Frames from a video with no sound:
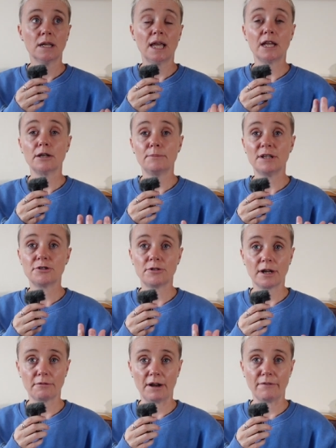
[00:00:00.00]
it could be
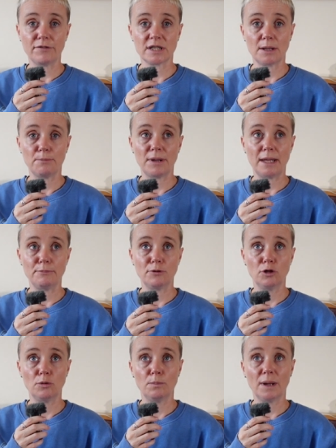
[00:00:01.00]
triggering for some
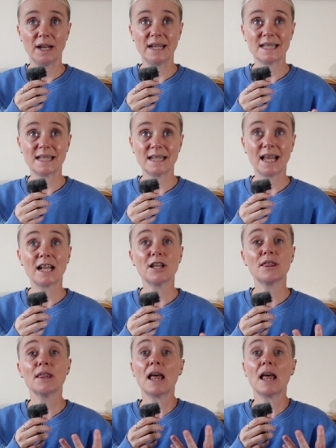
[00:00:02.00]
people, but it's like a